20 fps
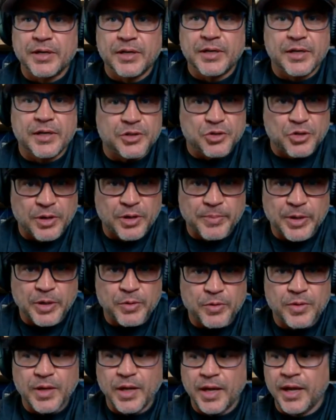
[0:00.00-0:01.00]
to
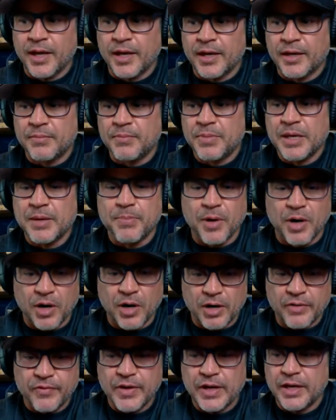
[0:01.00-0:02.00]
contribute and be a
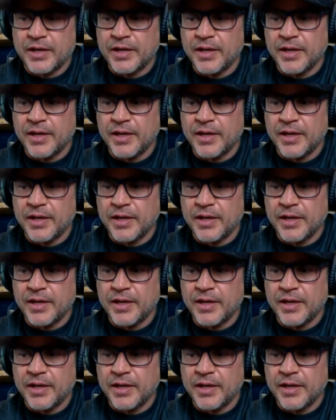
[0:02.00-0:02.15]
part of it.